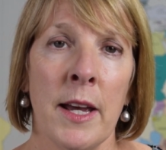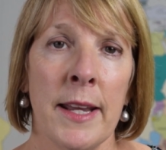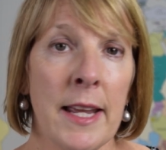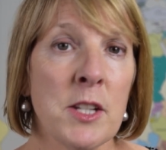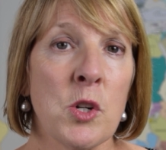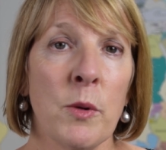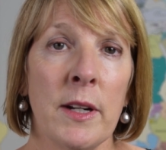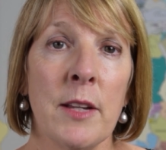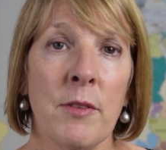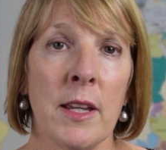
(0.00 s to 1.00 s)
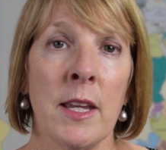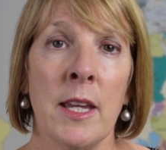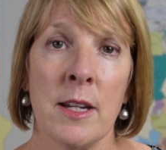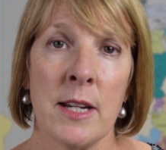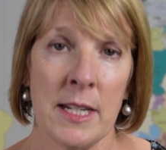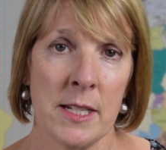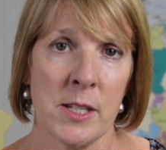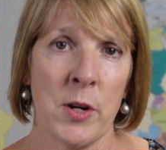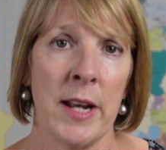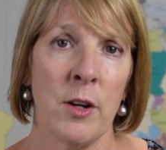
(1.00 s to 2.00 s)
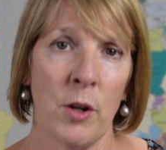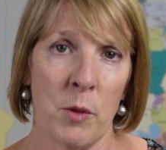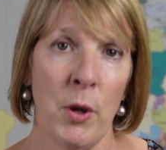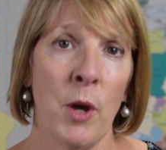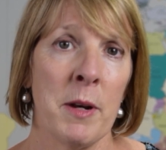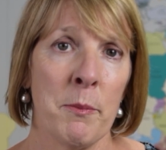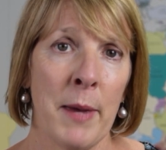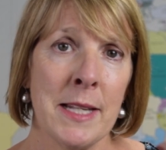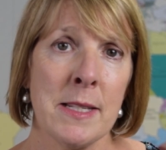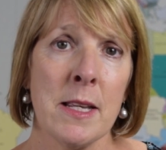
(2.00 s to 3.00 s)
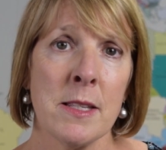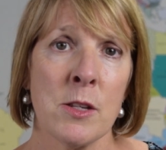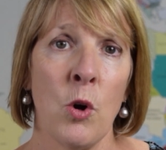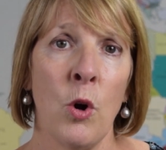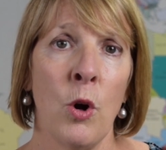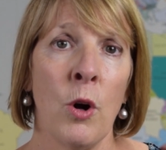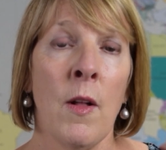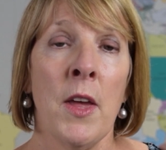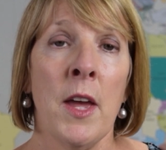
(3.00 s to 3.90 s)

Unless you are living here in Australia on a permanent basis, or